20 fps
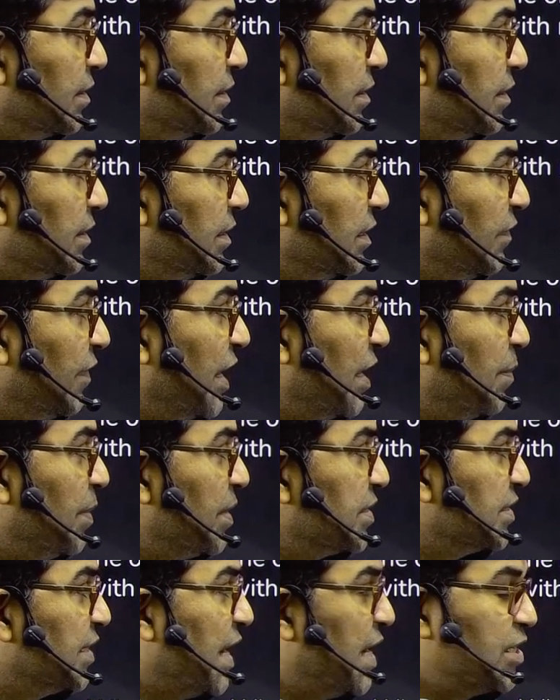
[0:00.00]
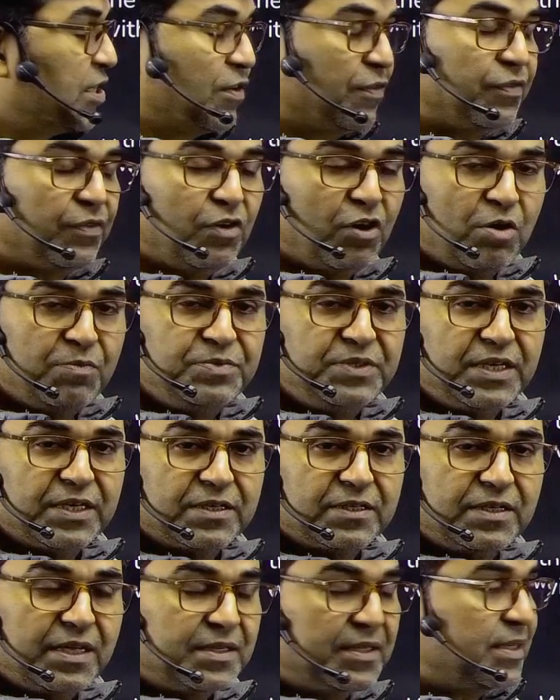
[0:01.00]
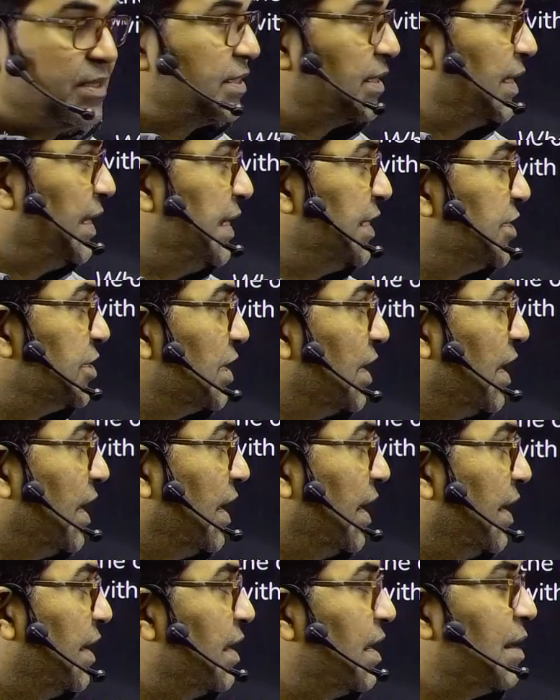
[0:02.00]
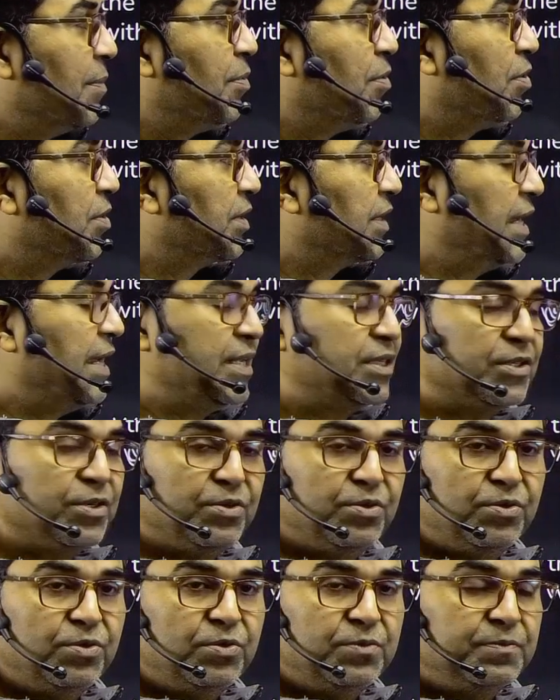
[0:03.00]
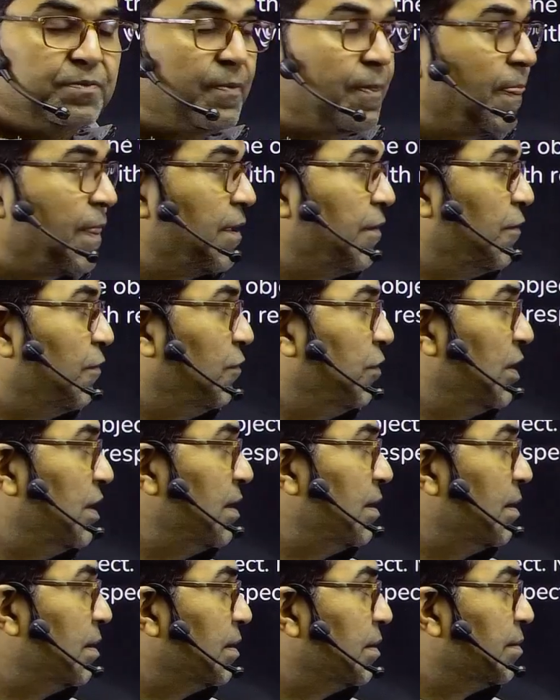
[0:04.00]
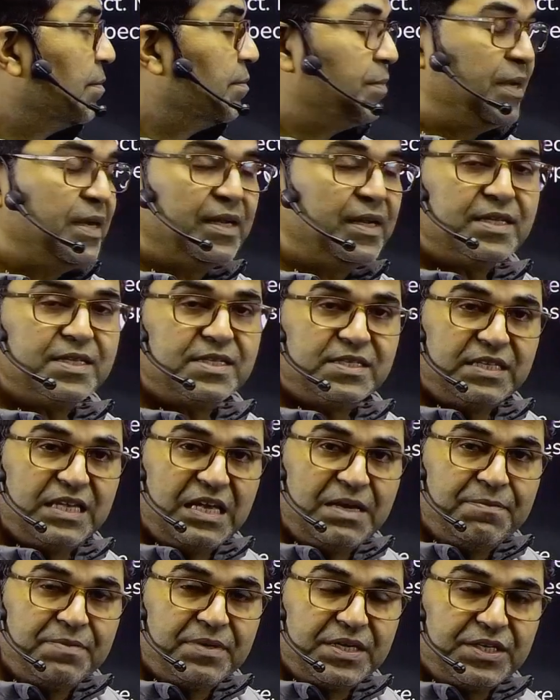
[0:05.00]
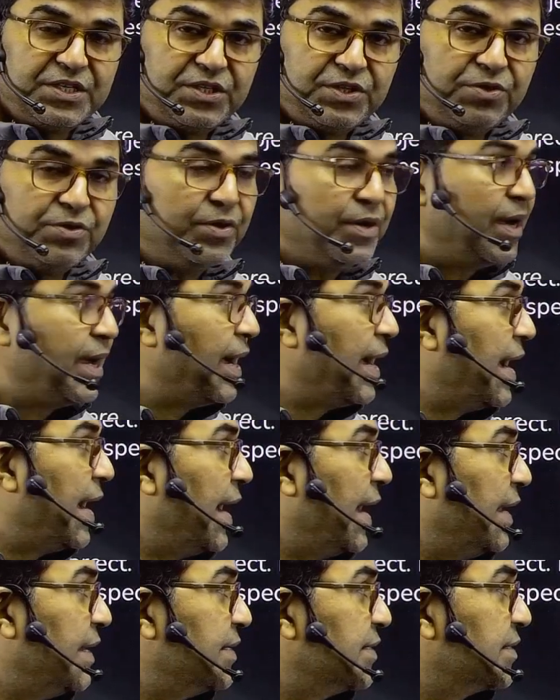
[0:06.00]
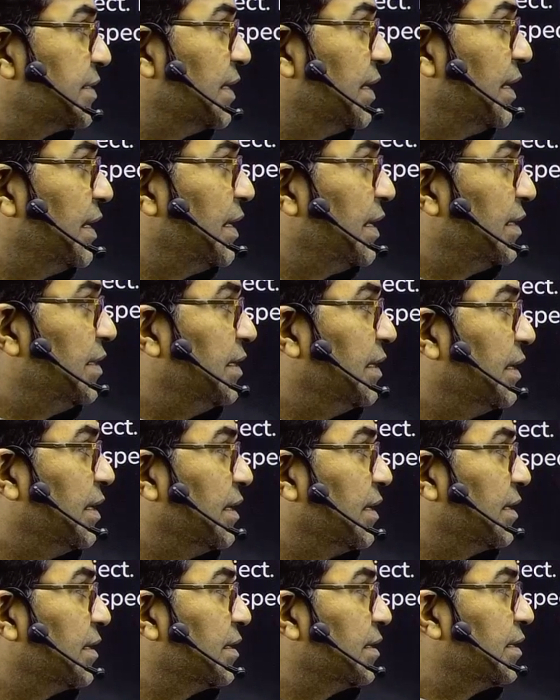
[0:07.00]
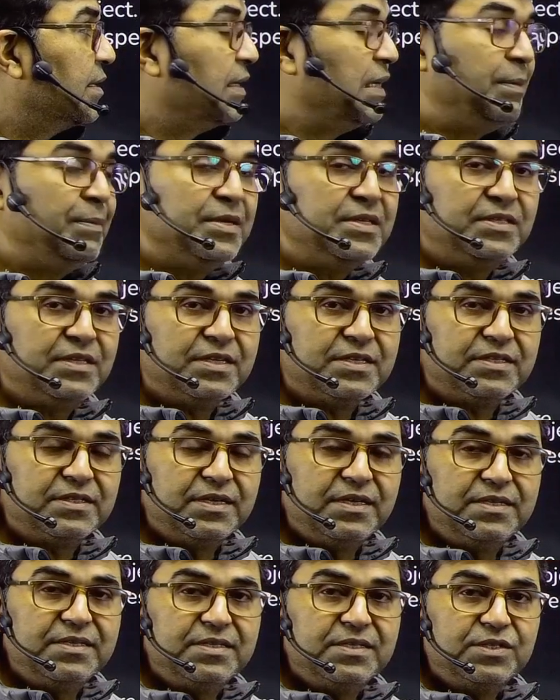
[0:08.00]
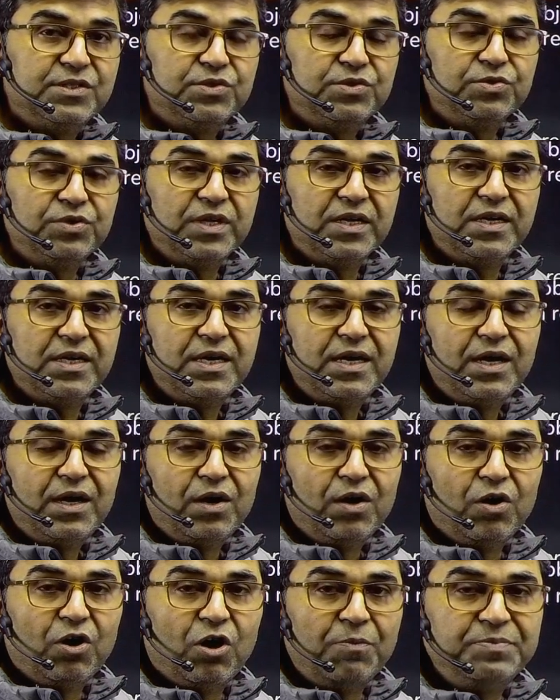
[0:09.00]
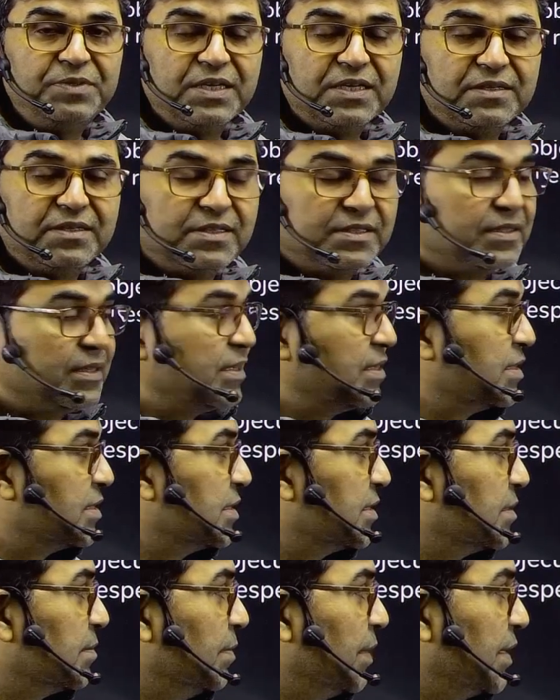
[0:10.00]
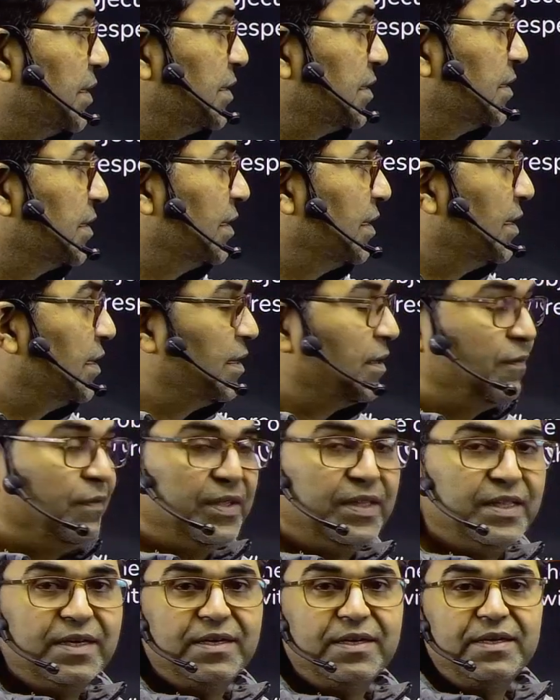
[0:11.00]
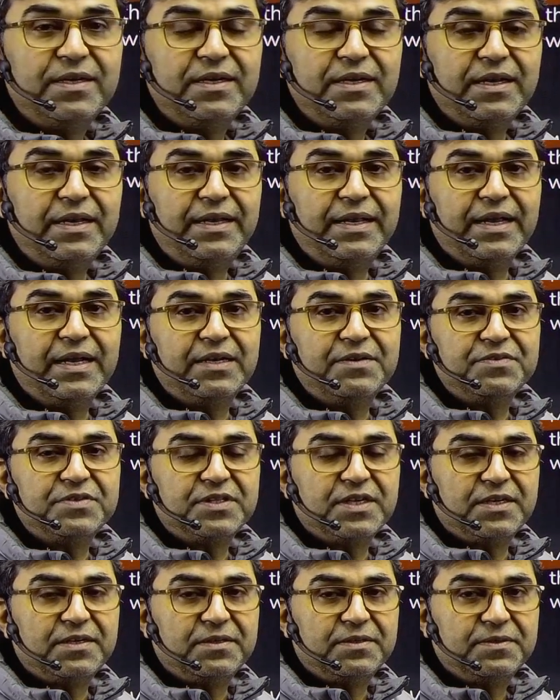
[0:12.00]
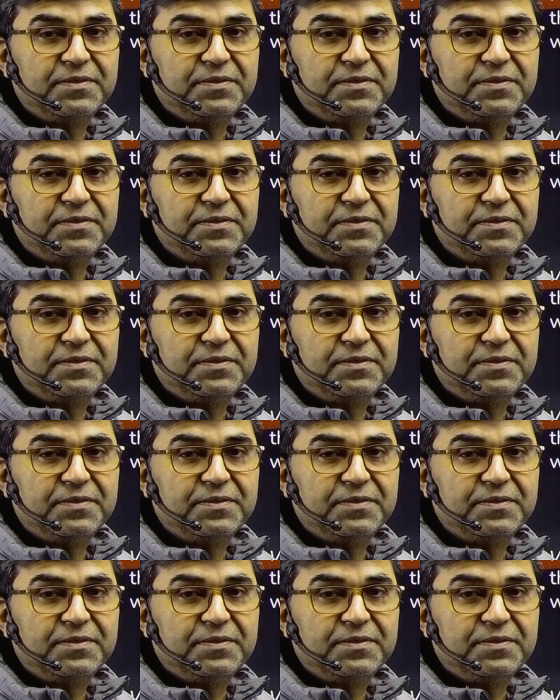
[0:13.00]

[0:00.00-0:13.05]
divided by size of object, that is HI upon HO, will bear the same ratio as the image distance to the object distance, but with a negative sign.